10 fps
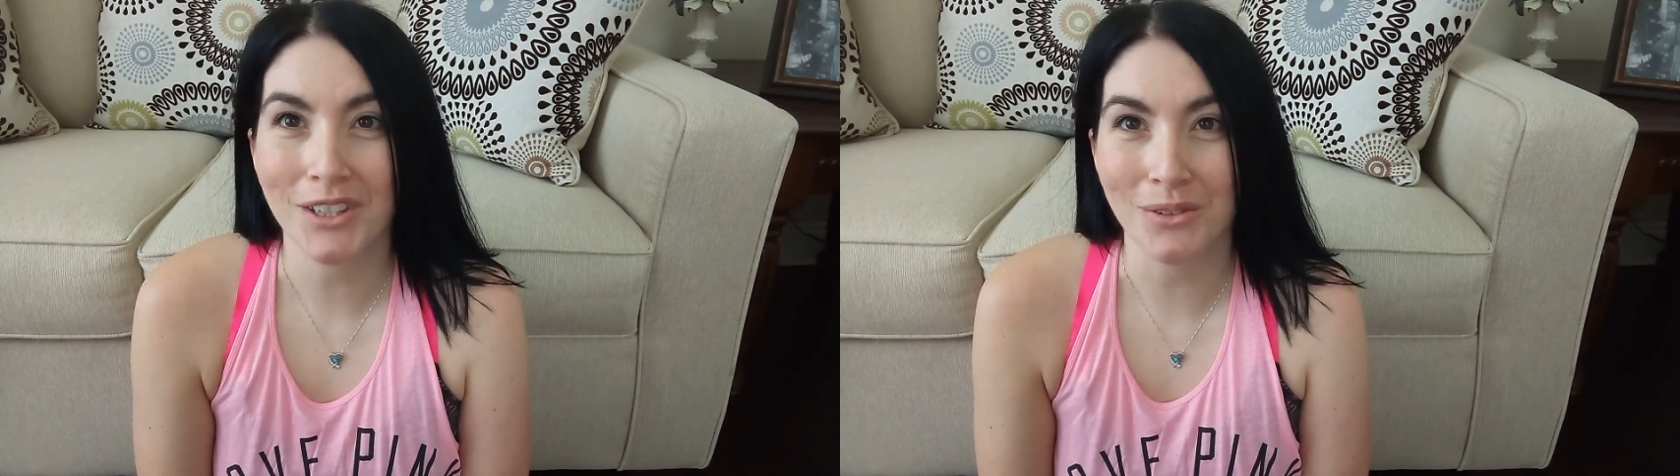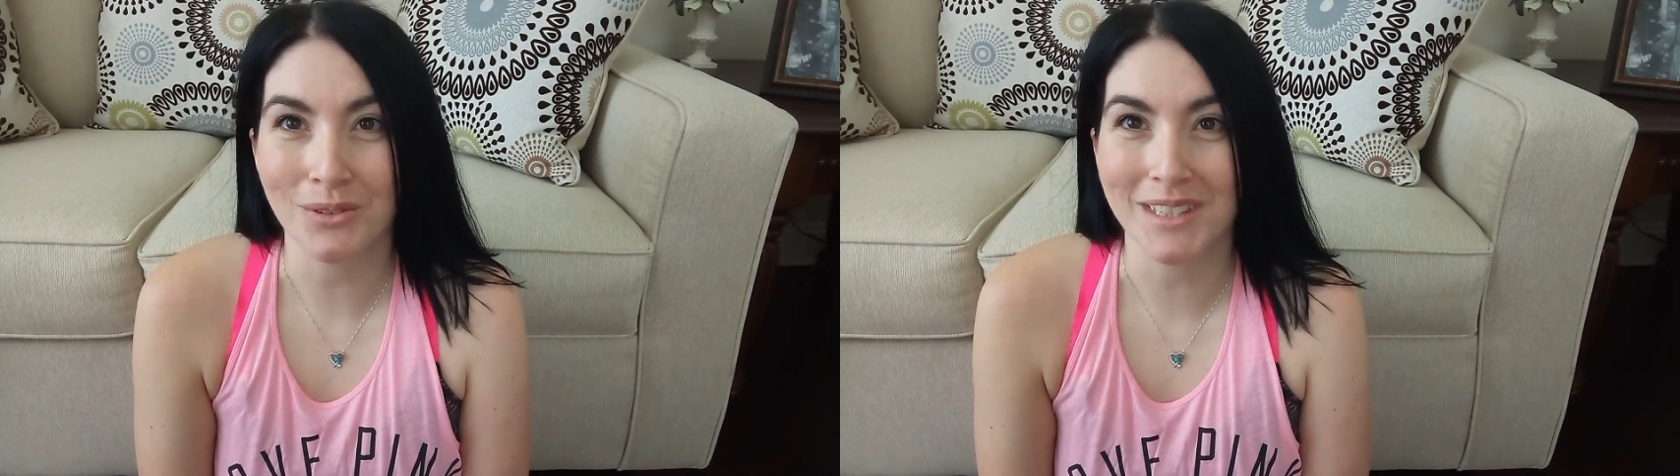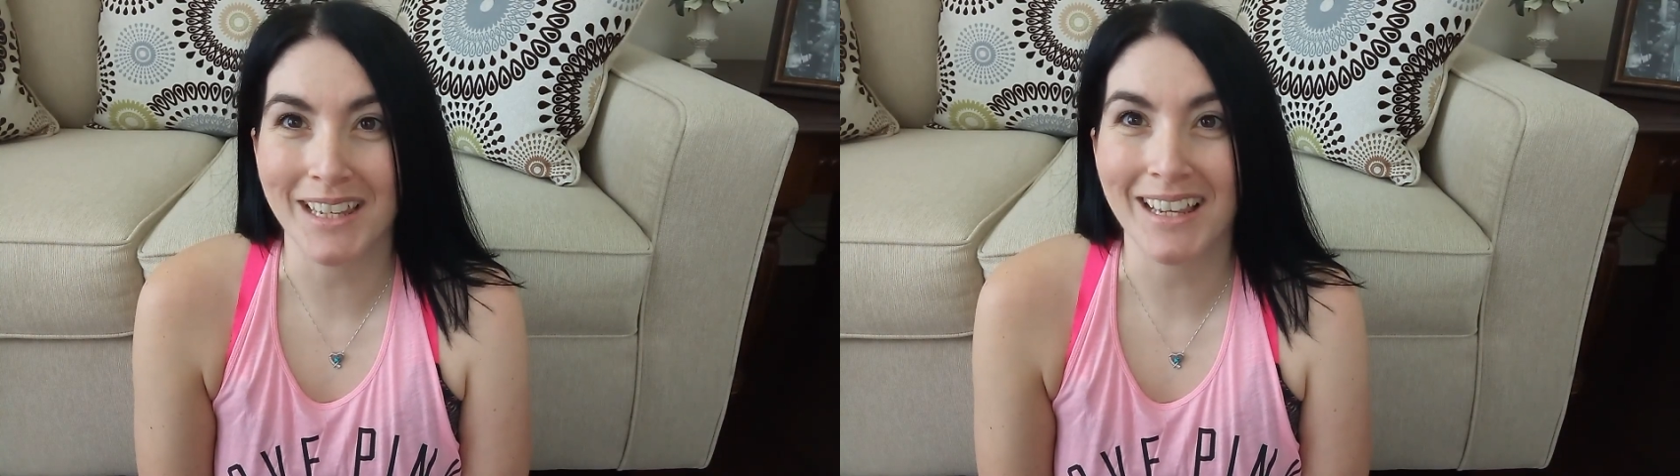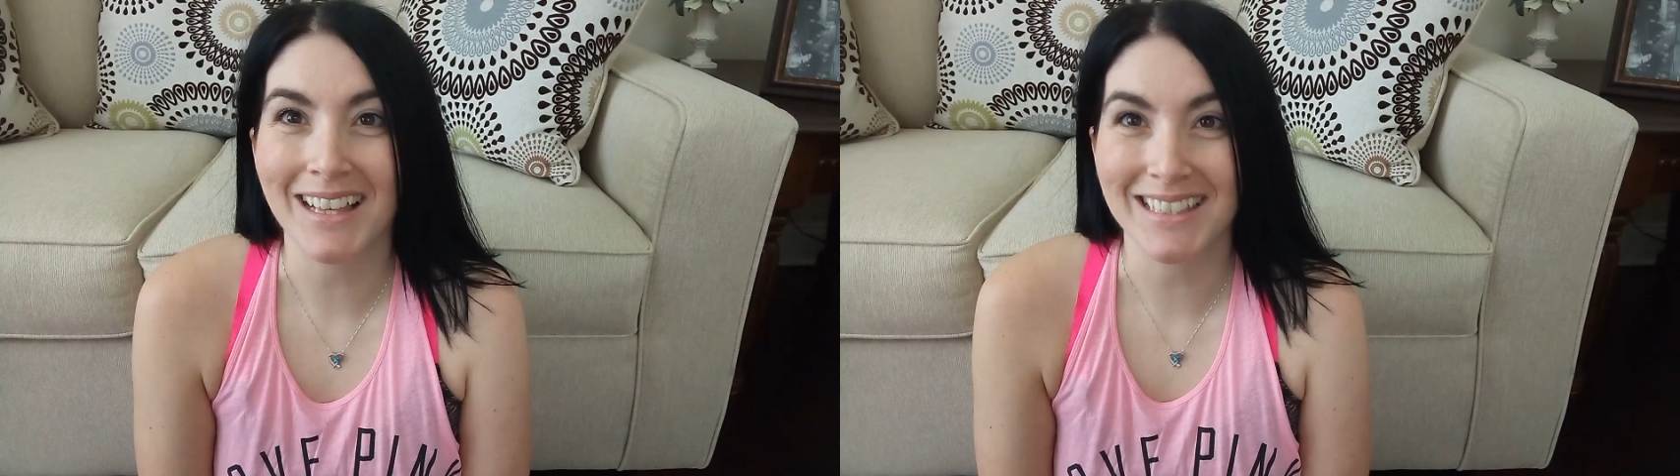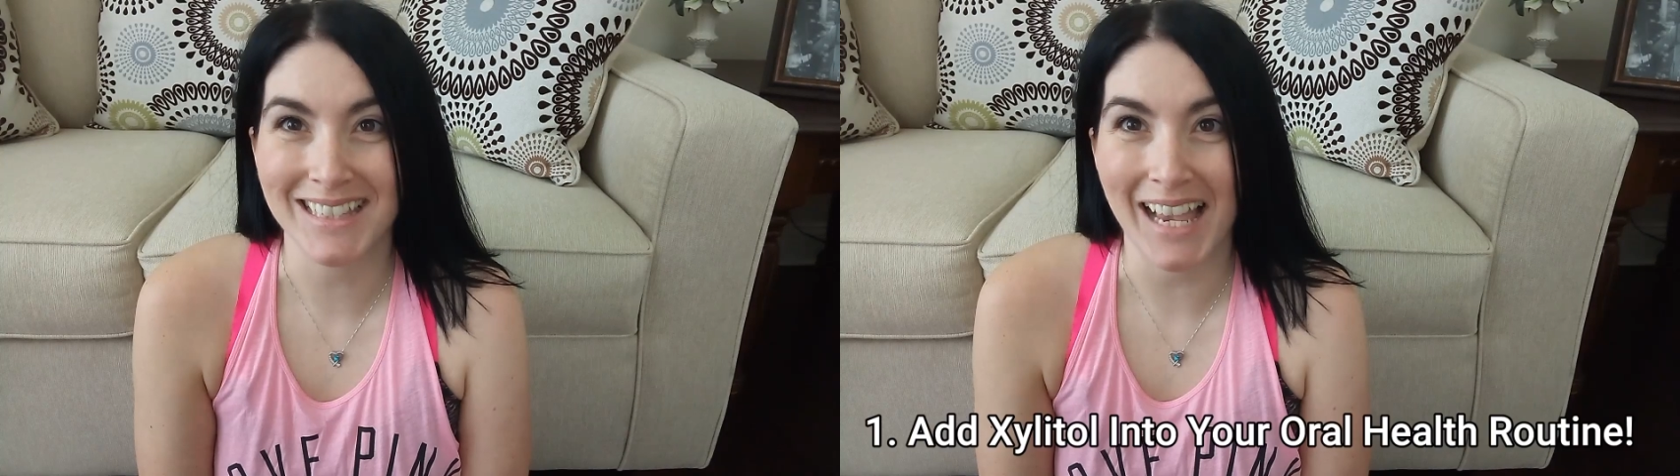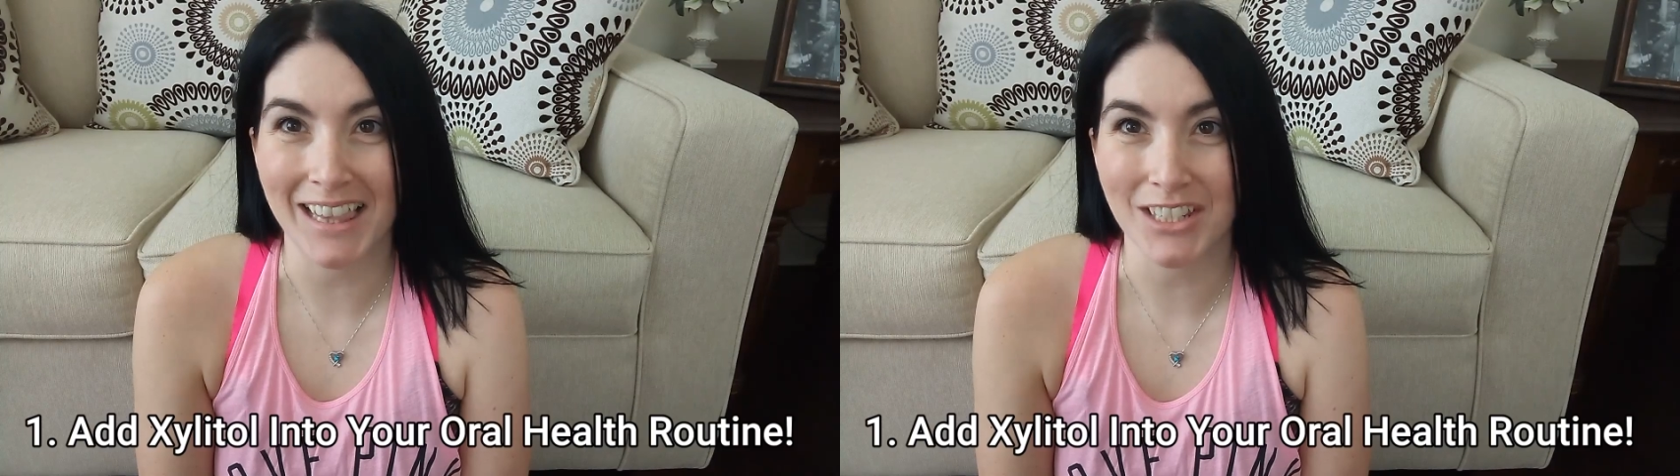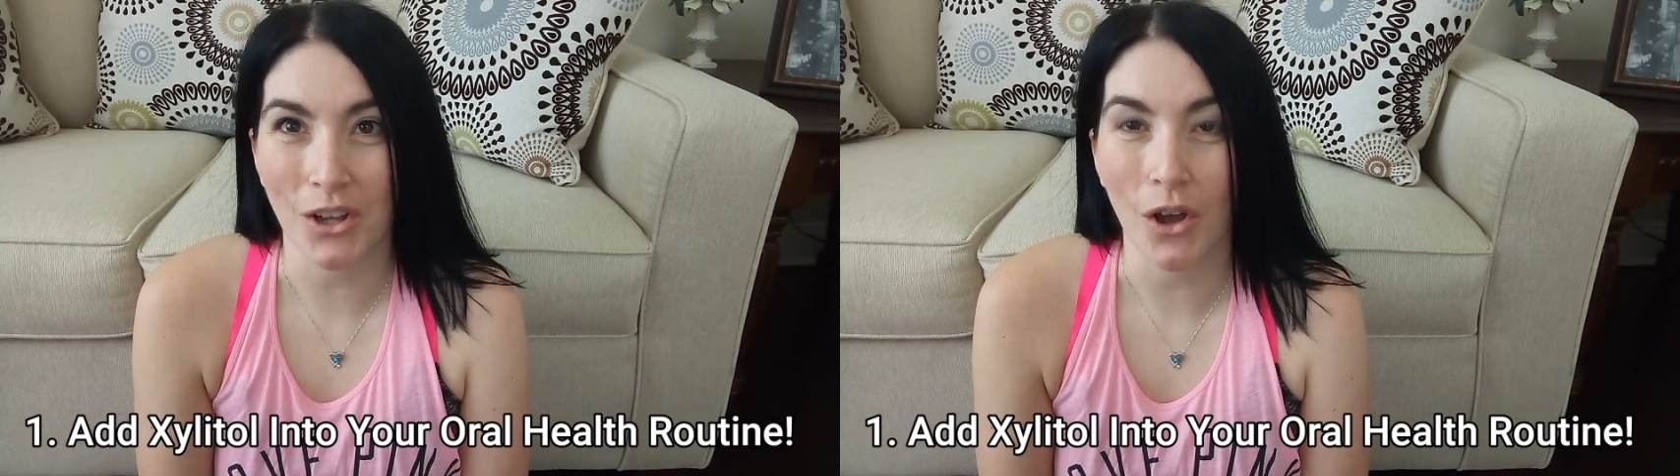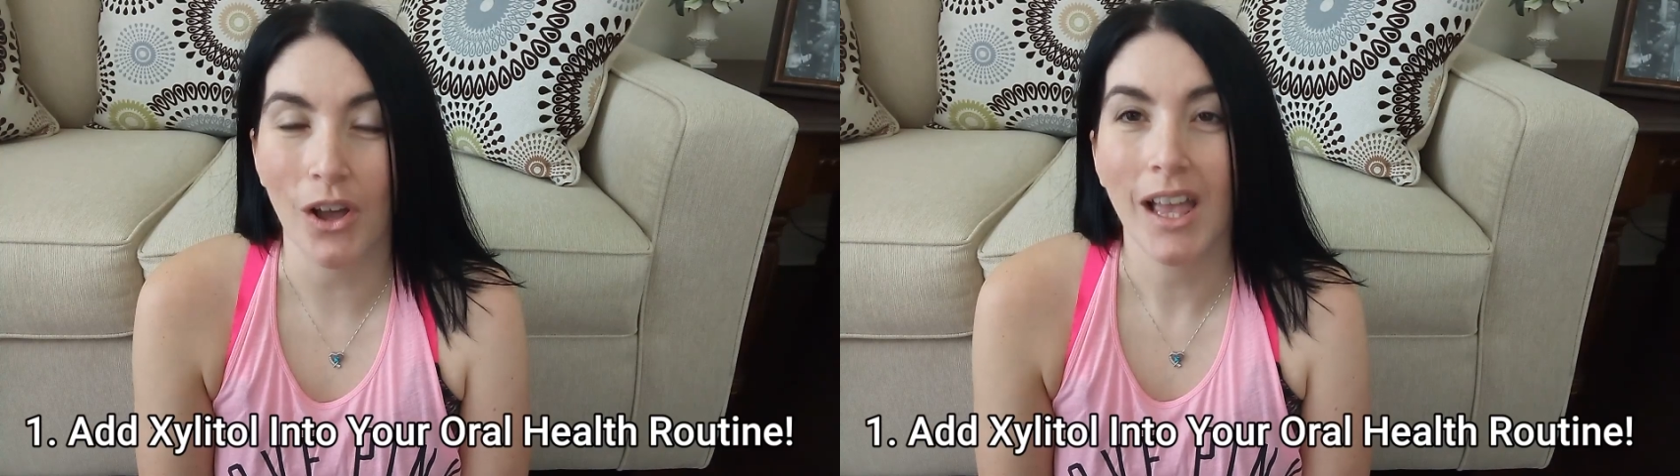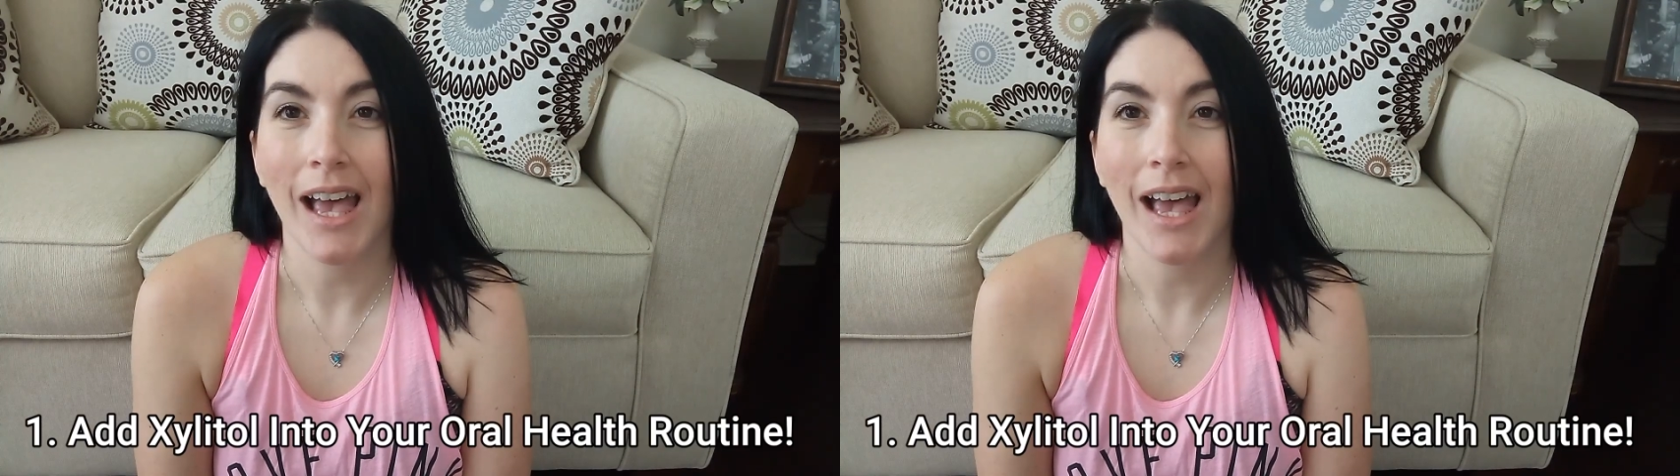using xylitol.